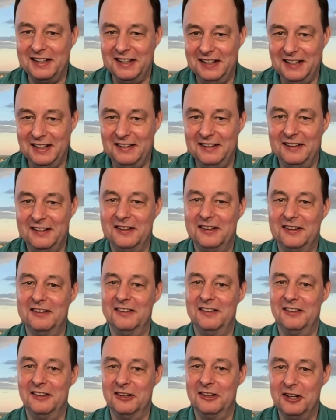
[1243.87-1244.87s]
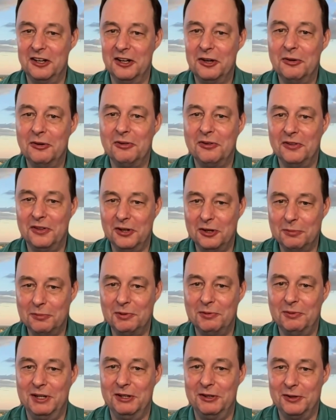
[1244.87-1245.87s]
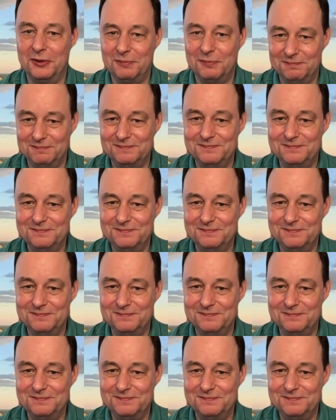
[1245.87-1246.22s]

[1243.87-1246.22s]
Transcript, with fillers: It, they're they're going to go through the open window.